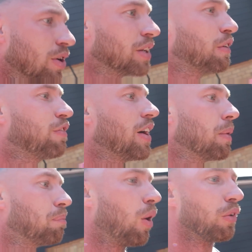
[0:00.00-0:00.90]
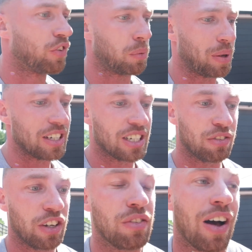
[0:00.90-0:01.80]
trying to find a bolt for the
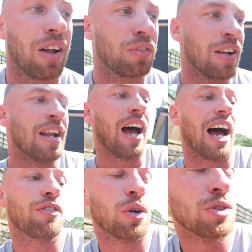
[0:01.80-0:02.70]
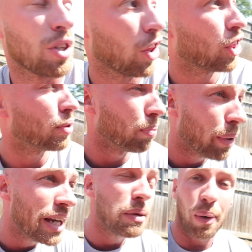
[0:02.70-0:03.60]
PCV valve? I've gone to
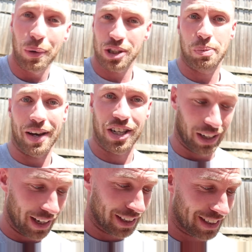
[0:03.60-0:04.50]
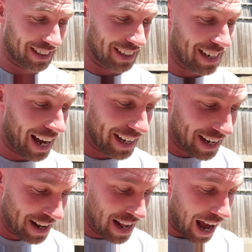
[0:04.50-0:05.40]
three bolt specialists today,
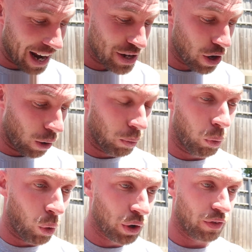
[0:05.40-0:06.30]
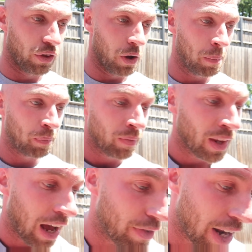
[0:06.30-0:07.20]
and not one of them
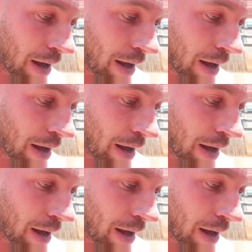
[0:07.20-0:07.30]
have an